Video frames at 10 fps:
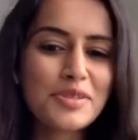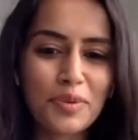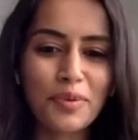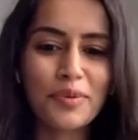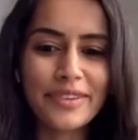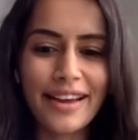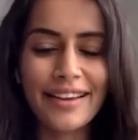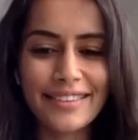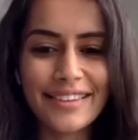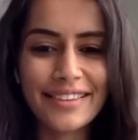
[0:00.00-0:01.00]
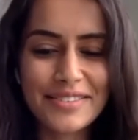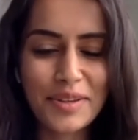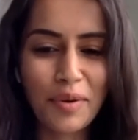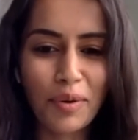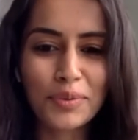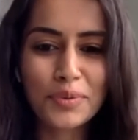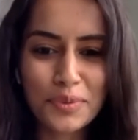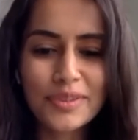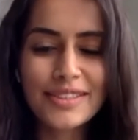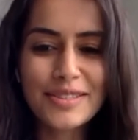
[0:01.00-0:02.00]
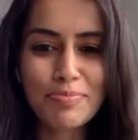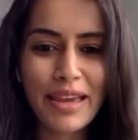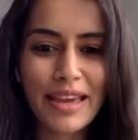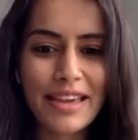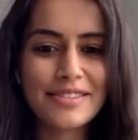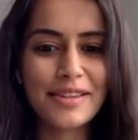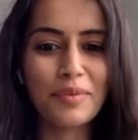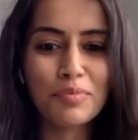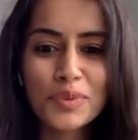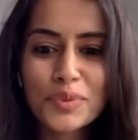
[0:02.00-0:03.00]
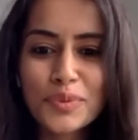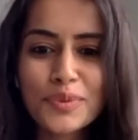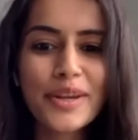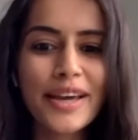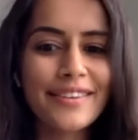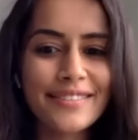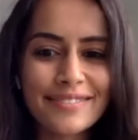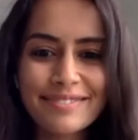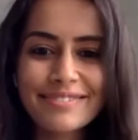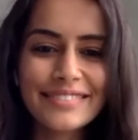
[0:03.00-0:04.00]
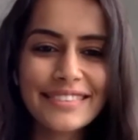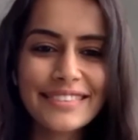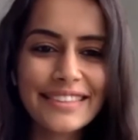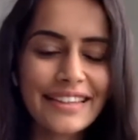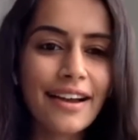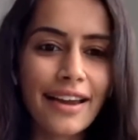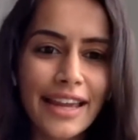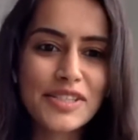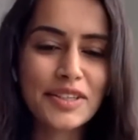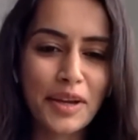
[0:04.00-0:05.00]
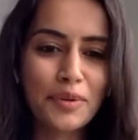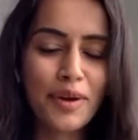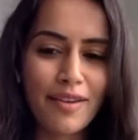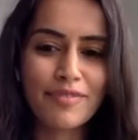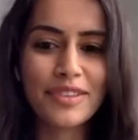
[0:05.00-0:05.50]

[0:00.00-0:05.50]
So yeah, I think it's a lot to do with space and mood and the connection that you have